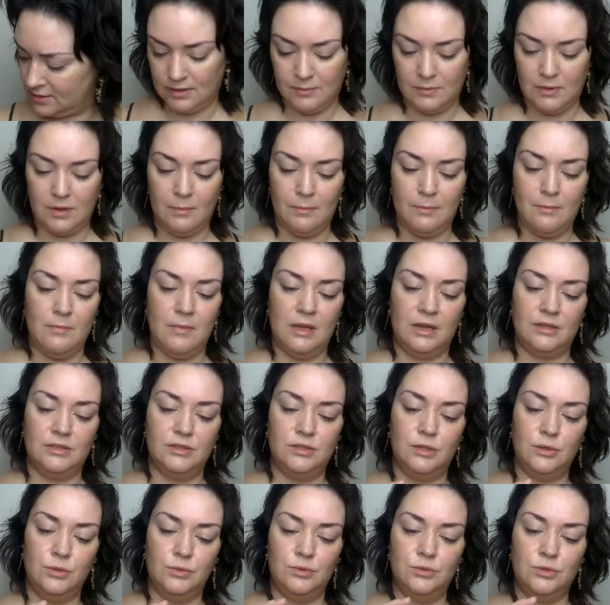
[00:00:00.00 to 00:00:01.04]
I'm going to mix
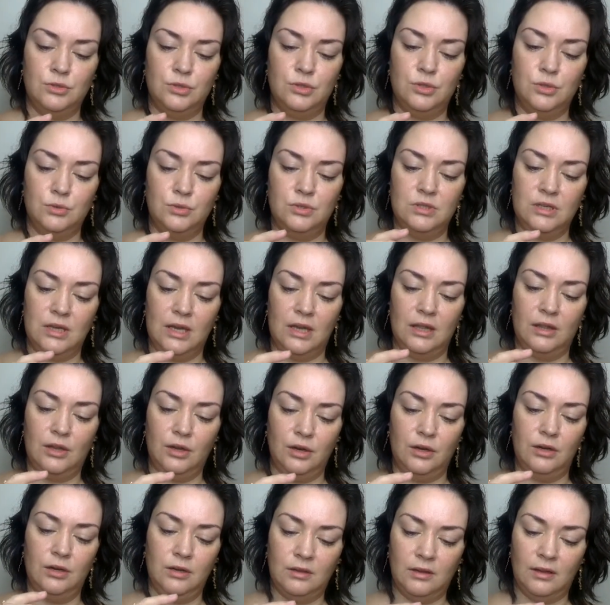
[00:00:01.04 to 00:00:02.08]
those two
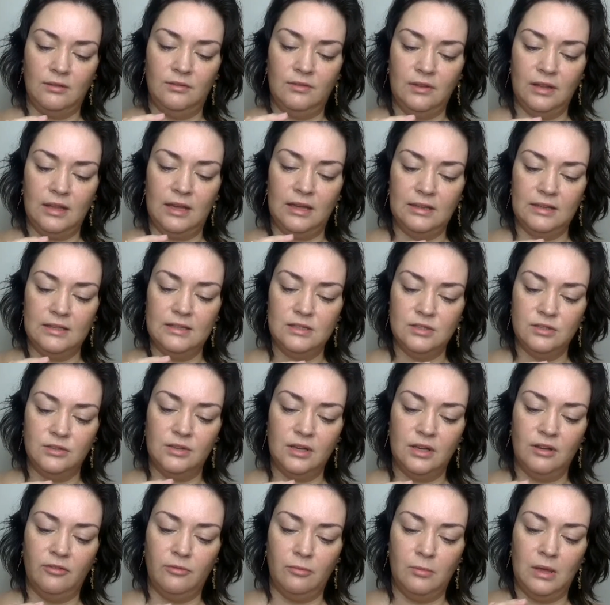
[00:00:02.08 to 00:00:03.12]
together. I feel like this will
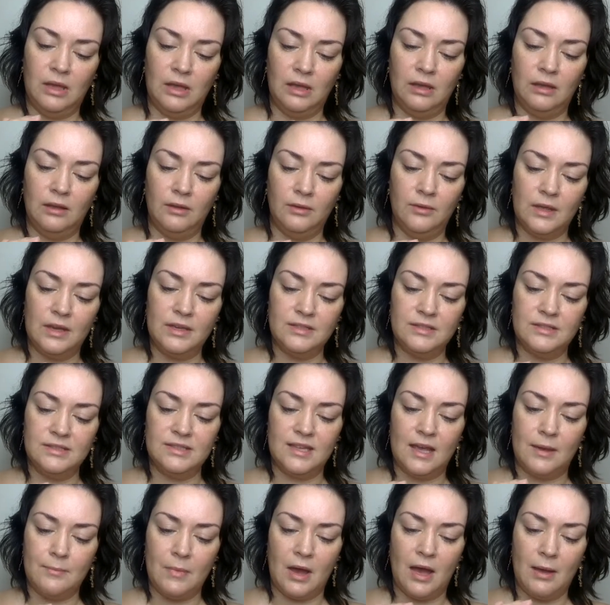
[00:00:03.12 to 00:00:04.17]
give me a
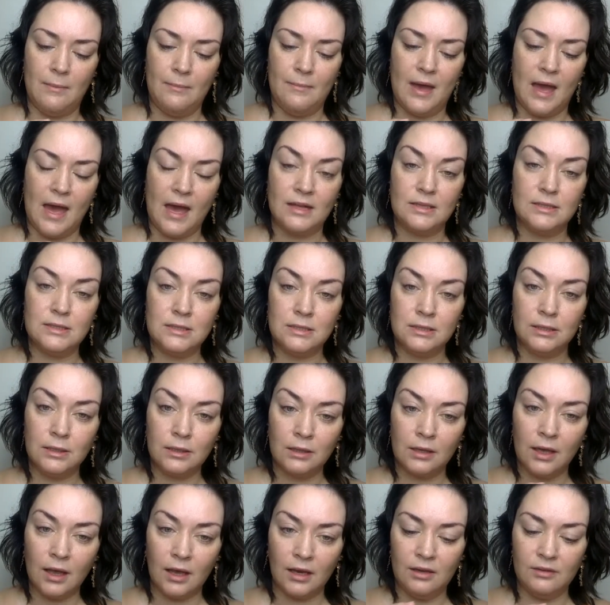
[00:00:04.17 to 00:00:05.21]
semi-matte
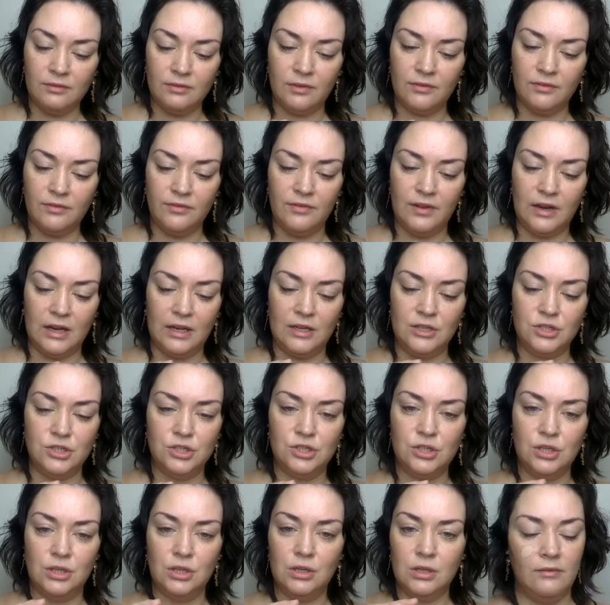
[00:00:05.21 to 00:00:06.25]
kind of
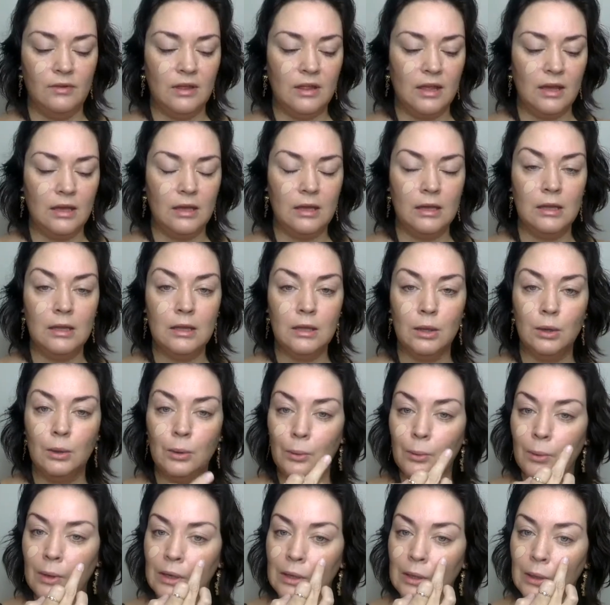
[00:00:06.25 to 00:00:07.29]
finish. I feel like in the
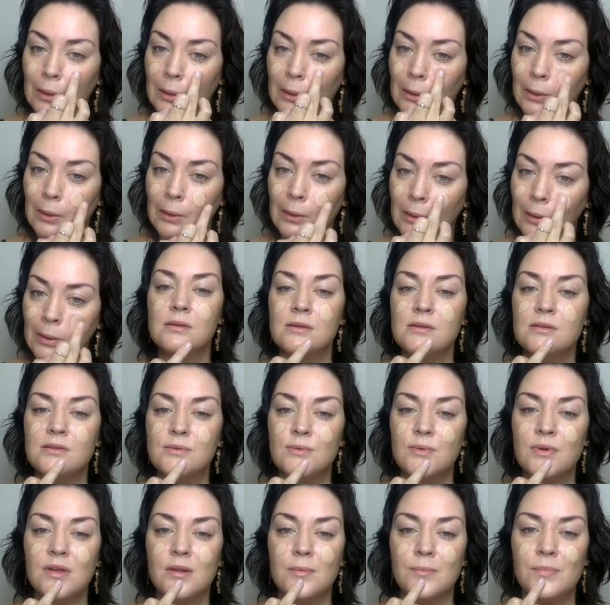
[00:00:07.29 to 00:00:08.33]
winter is
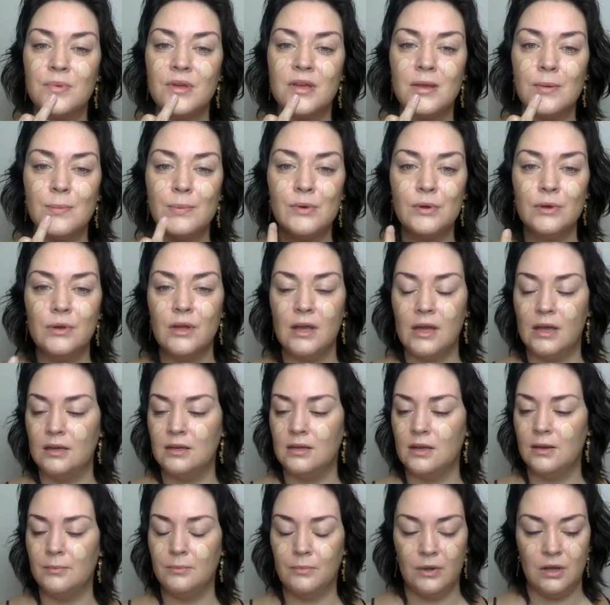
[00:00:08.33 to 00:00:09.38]
when people
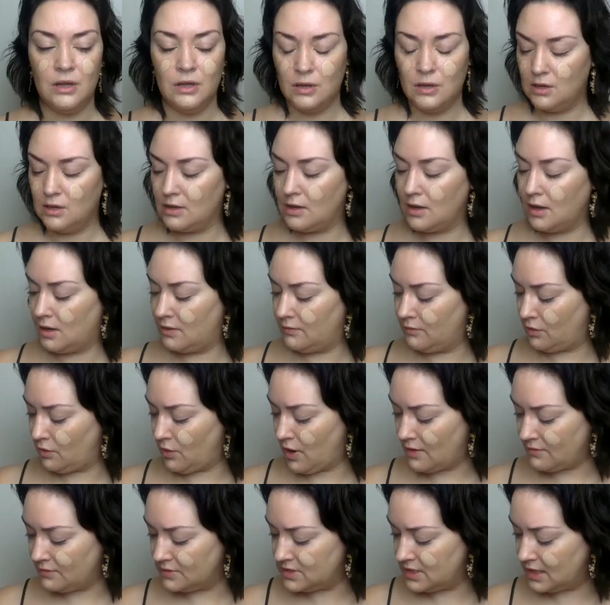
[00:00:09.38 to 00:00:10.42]
end up kind of
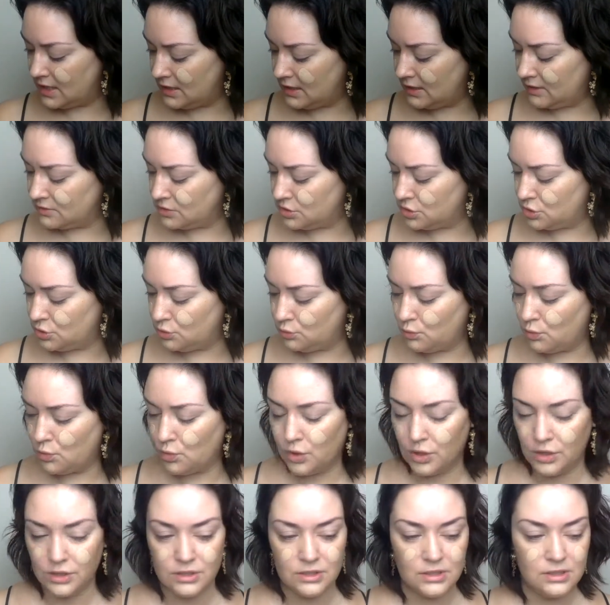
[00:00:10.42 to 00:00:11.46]
gravitating
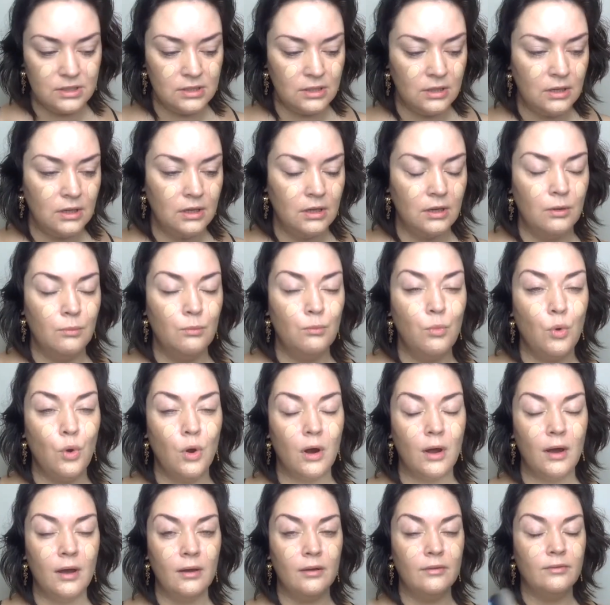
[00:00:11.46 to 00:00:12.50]
towards
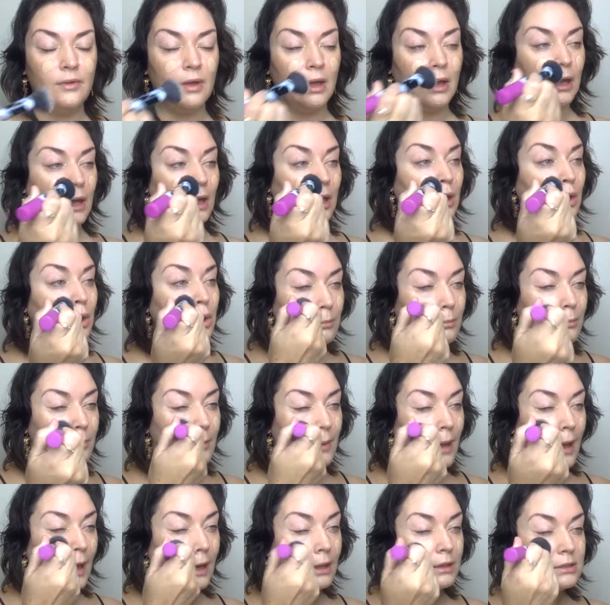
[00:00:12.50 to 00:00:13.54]
more of a
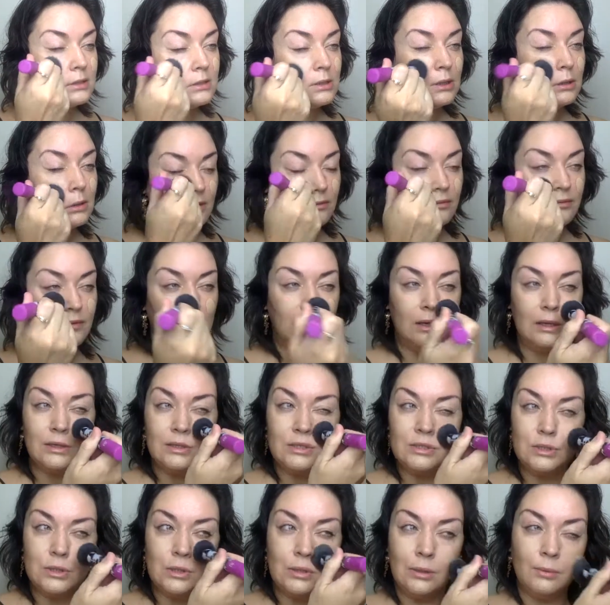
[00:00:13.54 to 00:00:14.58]
matte
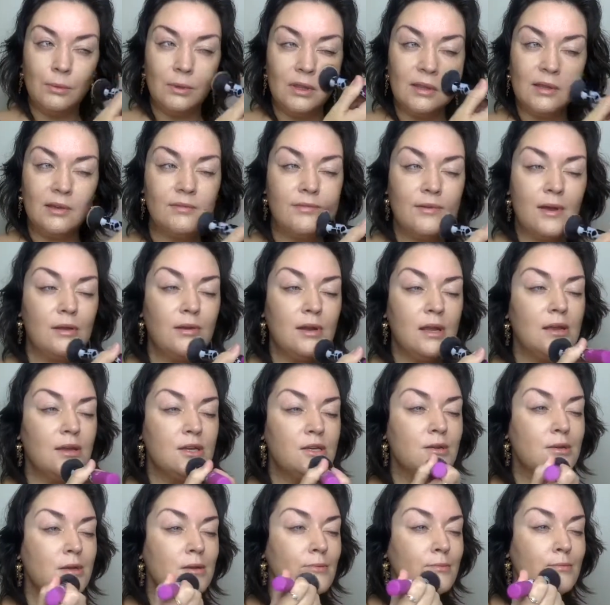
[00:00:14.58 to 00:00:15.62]
finish with their
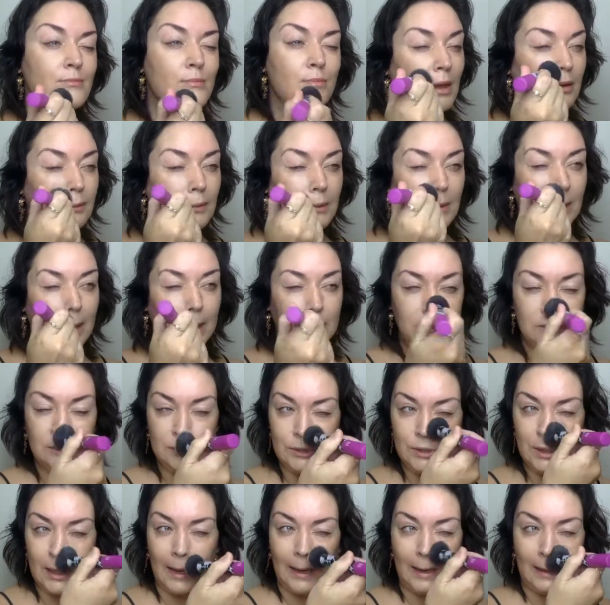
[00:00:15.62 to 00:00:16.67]
foundation. Have you guys
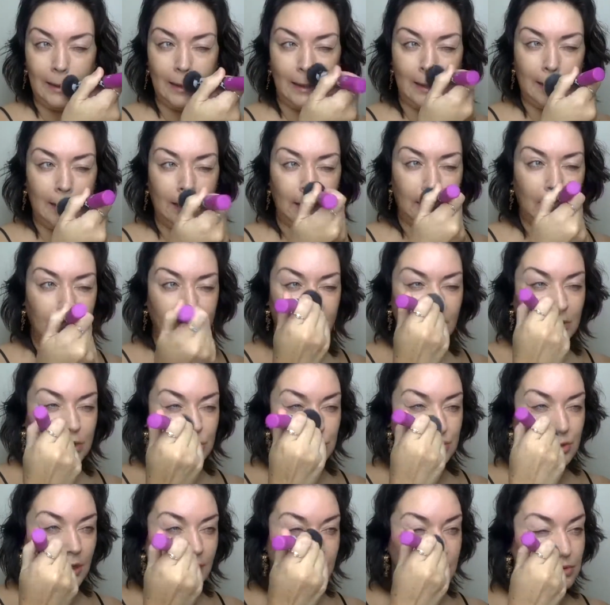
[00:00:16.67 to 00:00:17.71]
tried any of the
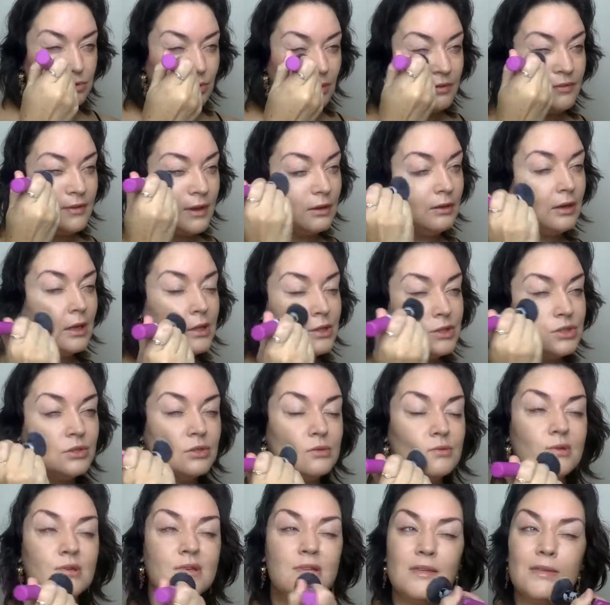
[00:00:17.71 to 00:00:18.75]
drugstore
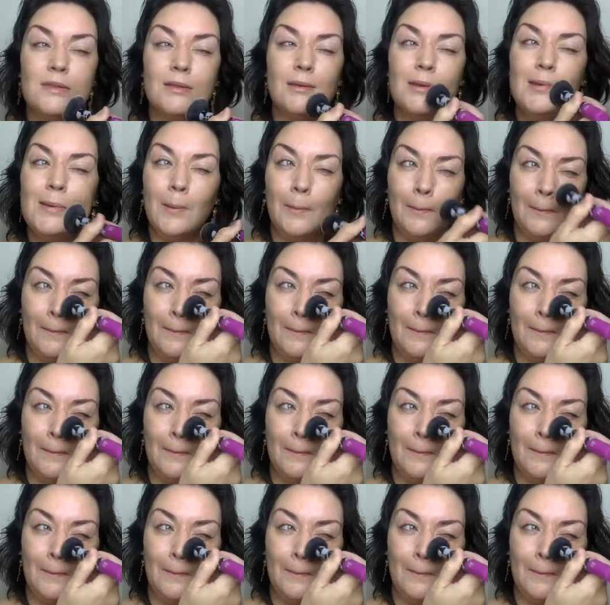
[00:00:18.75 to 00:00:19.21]
foundations recently?